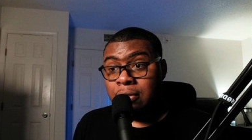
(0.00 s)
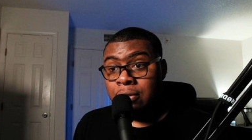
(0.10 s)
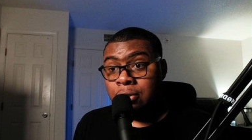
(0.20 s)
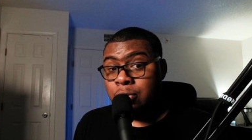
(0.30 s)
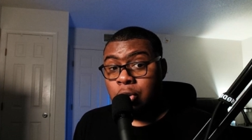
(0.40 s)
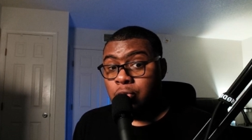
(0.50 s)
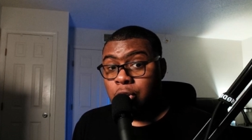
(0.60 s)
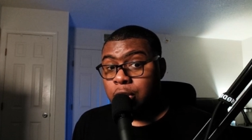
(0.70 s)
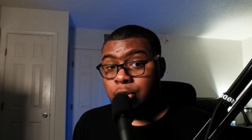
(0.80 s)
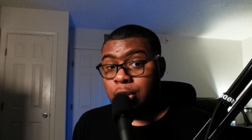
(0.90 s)
there's
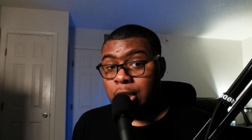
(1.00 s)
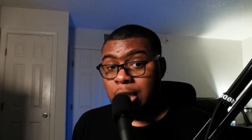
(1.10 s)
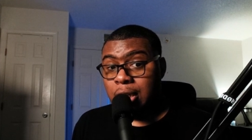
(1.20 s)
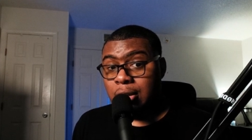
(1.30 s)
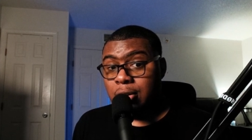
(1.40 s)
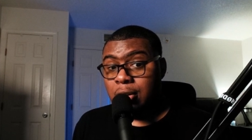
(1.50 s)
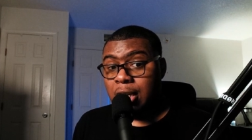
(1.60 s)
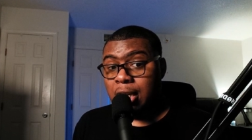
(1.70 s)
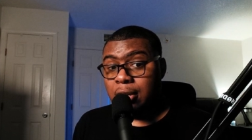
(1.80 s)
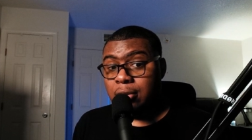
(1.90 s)
literally
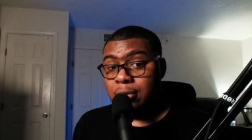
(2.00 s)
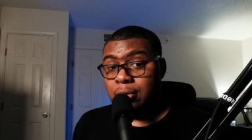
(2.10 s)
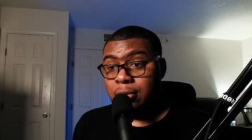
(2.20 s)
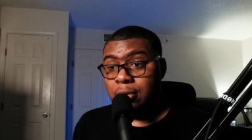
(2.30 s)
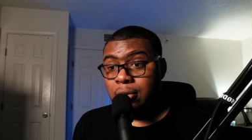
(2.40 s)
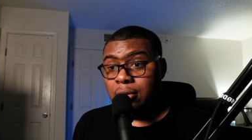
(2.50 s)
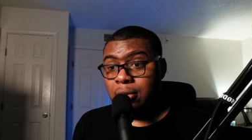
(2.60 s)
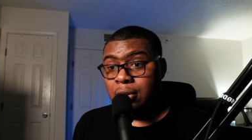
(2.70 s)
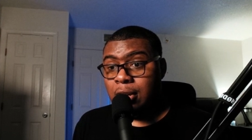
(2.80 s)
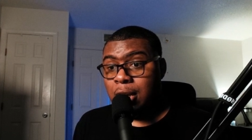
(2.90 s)
like
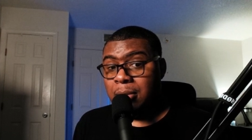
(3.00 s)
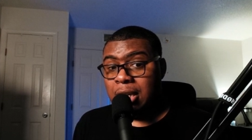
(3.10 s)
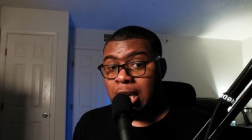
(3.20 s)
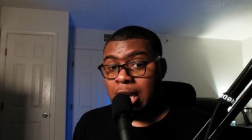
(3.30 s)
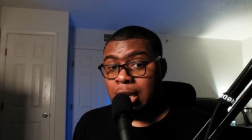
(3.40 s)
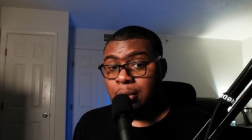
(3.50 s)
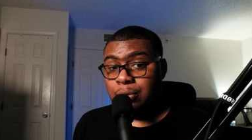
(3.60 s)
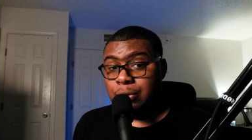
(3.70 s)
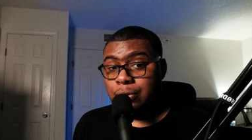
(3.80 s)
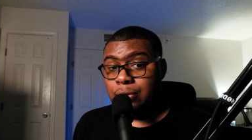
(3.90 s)
not many
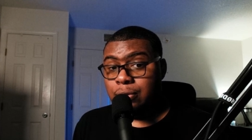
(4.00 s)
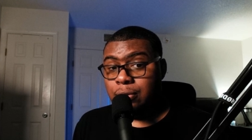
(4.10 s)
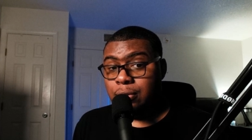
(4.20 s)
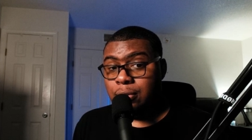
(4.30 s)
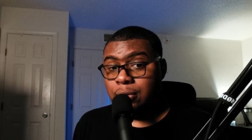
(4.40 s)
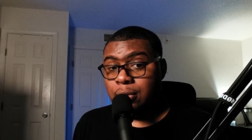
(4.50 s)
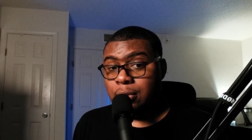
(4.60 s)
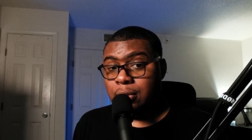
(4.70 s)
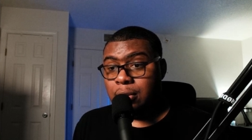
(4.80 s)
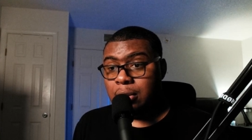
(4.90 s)
games
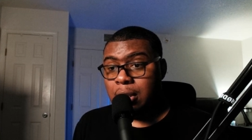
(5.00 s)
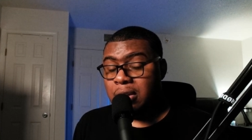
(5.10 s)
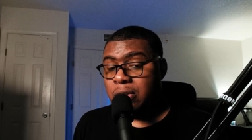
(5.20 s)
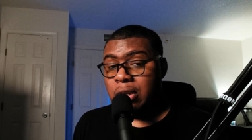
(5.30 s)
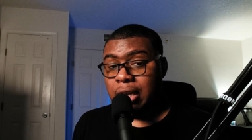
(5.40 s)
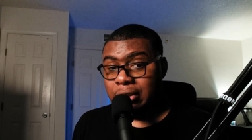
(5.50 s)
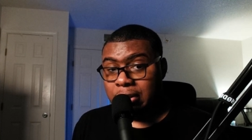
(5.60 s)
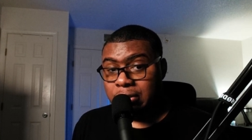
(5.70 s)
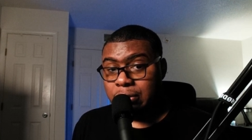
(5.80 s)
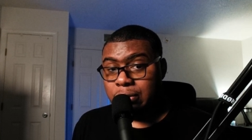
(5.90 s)
that is like
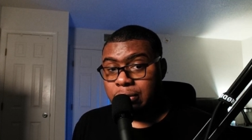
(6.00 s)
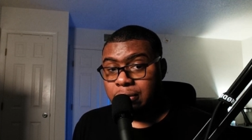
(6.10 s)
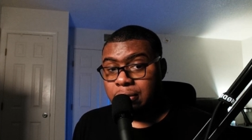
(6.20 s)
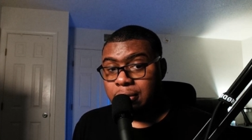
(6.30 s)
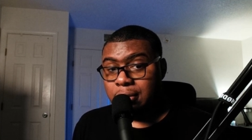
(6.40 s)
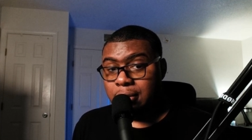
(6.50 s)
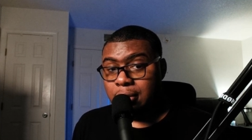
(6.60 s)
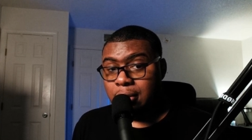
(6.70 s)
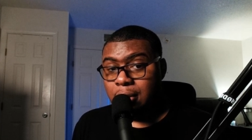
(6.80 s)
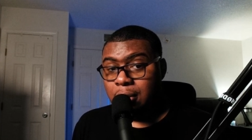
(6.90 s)
this,
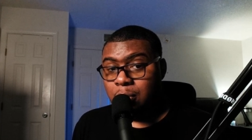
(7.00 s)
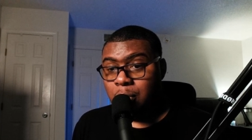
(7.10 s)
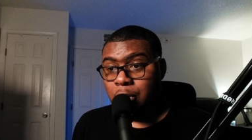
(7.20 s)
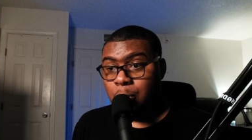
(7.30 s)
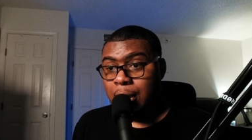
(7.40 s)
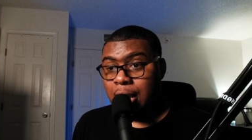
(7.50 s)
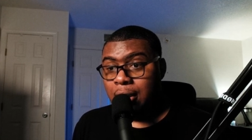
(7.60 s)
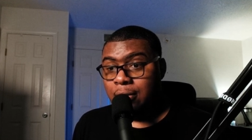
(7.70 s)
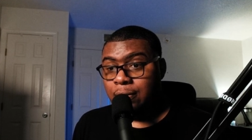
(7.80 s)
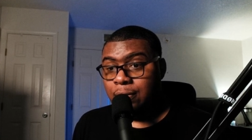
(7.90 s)
where you
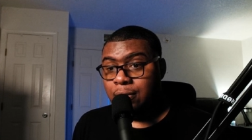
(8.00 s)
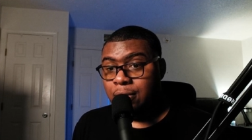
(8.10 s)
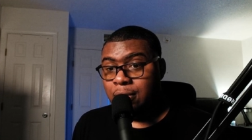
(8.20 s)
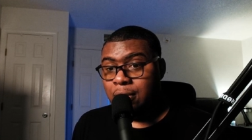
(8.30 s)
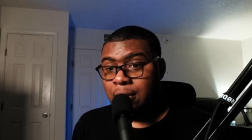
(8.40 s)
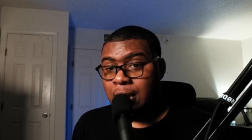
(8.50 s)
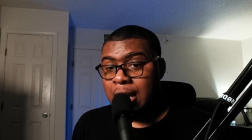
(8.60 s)
have a